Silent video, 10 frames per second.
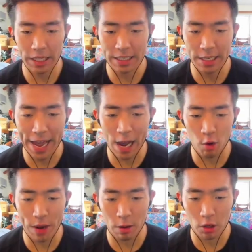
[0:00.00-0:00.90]
It's an
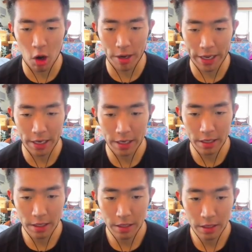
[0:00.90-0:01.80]
out route. Guard it.
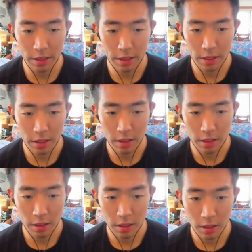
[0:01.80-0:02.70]

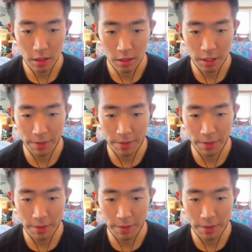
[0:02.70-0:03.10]
Give